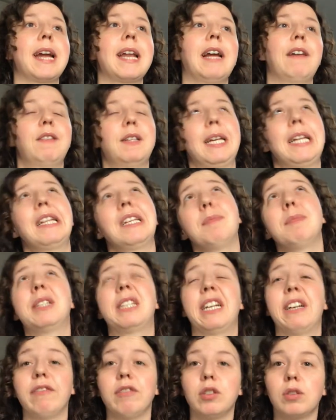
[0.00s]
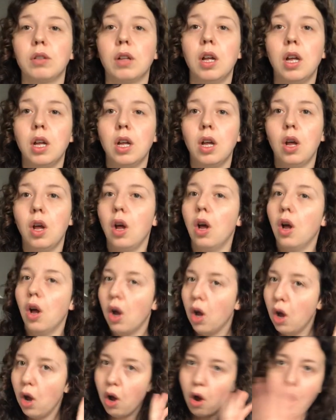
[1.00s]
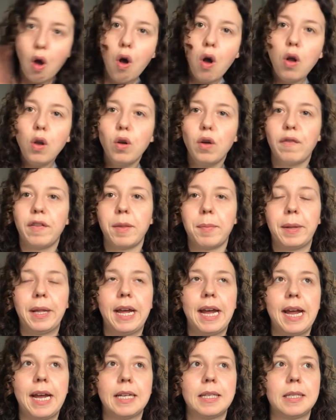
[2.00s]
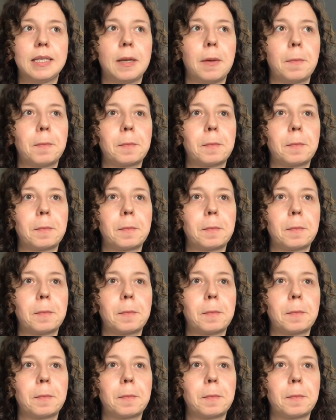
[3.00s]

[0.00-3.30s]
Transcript: and I've seen this material all over the place.